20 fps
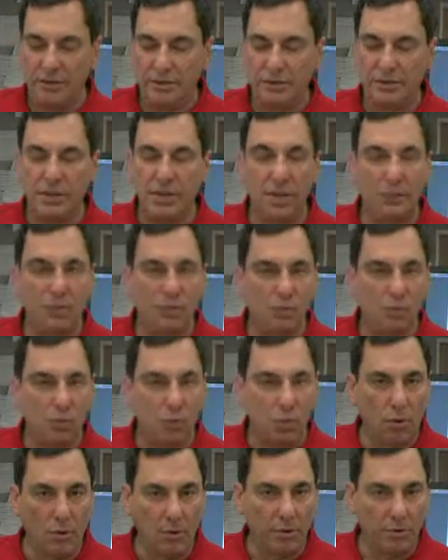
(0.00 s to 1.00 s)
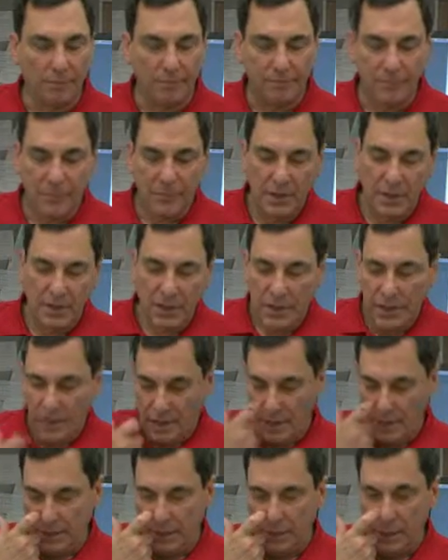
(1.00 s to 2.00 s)
Thomas Ward.
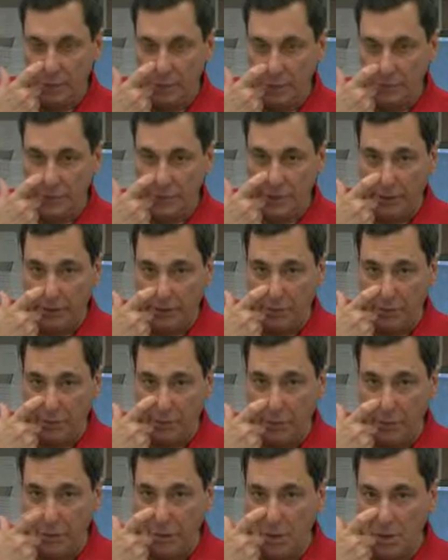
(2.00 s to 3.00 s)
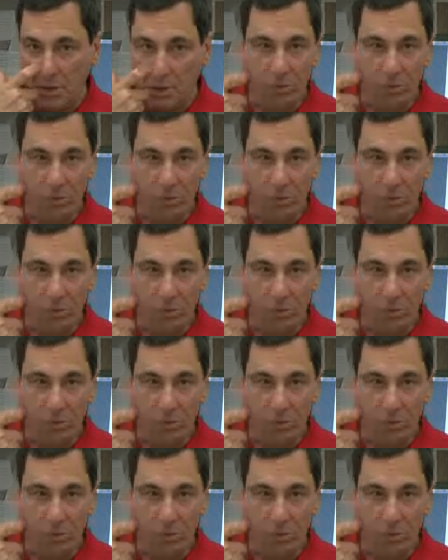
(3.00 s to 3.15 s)
And he will tell you,